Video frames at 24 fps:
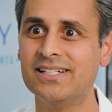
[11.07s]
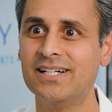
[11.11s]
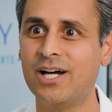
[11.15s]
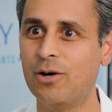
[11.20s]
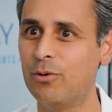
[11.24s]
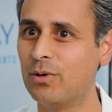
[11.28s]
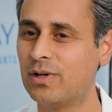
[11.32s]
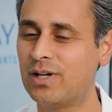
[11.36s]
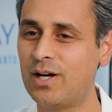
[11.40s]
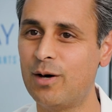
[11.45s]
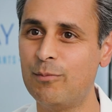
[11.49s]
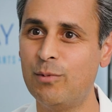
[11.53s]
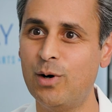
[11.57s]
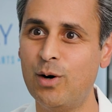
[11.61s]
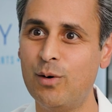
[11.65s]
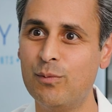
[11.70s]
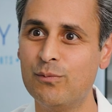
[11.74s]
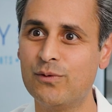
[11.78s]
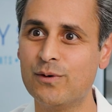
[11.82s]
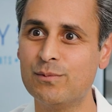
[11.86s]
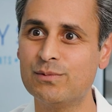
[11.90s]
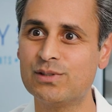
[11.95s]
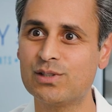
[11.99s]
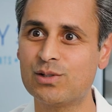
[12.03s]
I would come
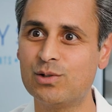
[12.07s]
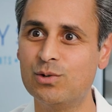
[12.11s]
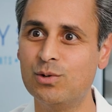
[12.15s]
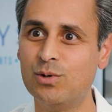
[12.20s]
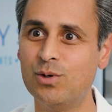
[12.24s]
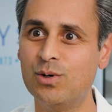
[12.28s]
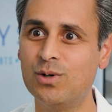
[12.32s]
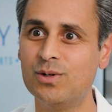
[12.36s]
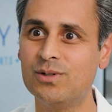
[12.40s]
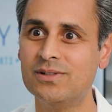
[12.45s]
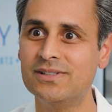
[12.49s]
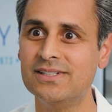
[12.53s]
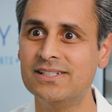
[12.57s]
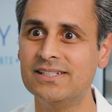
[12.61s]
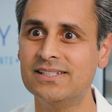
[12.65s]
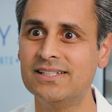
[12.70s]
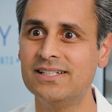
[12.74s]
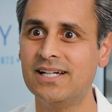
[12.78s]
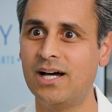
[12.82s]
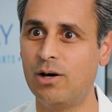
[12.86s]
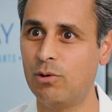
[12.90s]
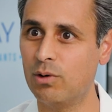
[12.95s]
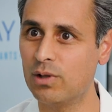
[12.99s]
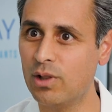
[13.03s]
home from school,
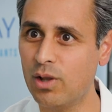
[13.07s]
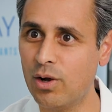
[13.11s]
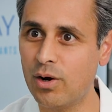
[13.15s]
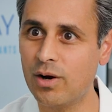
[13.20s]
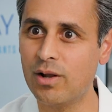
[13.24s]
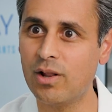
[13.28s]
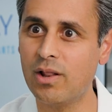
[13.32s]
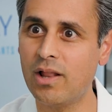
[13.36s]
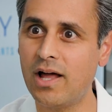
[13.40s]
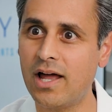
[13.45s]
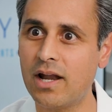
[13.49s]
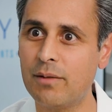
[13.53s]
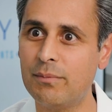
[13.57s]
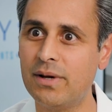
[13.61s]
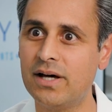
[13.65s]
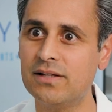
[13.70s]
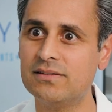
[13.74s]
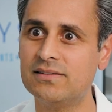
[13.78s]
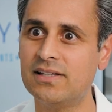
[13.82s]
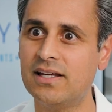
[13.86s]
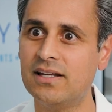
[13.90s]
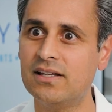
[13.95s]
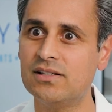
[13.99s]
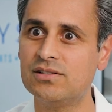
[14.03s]
I would learn a lot
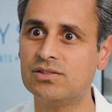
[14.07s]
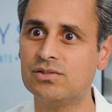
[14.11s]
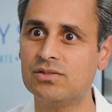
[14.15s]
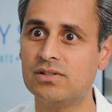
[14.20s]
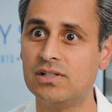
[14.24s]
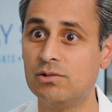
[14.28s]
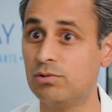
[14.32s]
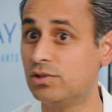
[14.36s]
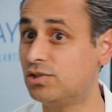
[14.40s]
about dentistry,